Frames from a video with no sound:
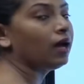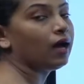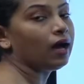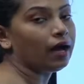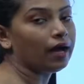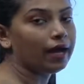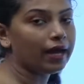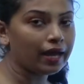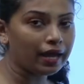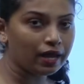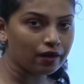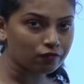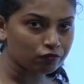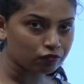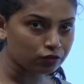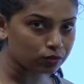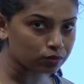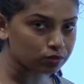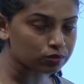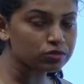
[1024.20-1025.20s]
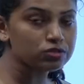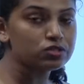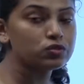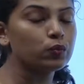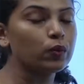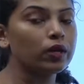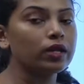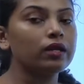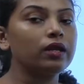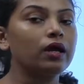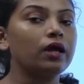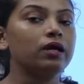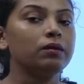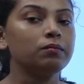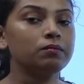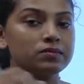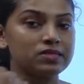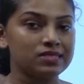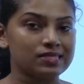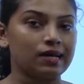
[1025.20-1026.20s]
I have used when I
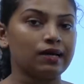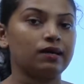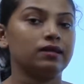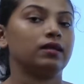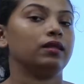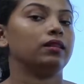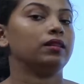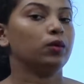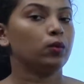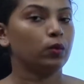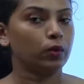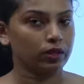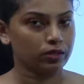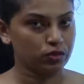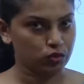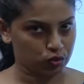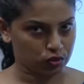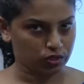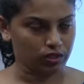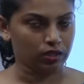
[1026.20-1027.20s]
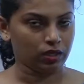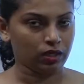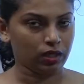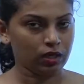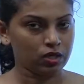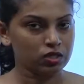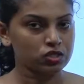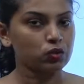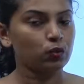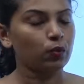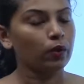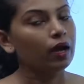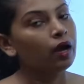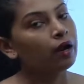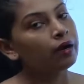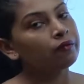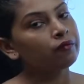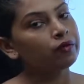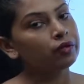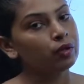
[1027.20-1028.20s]
am starting the question. So
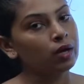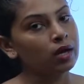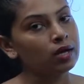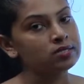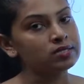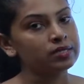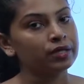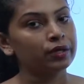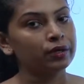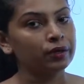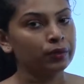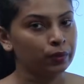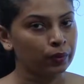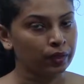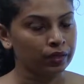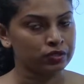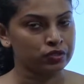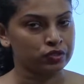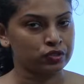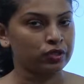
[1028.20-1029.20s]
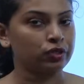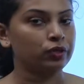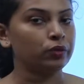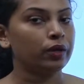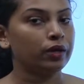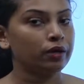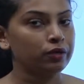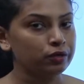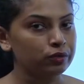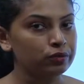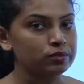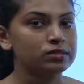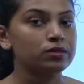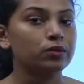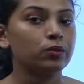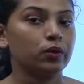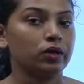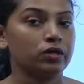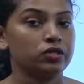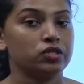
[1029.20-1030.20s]
wherever you are asking a question, you have to use a
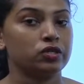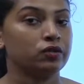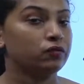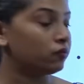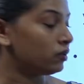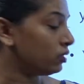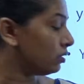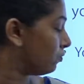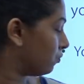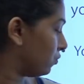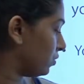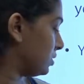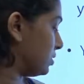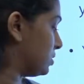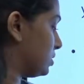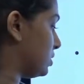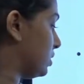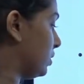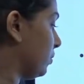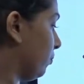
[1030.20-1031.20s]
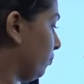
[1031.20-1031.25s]
question word first.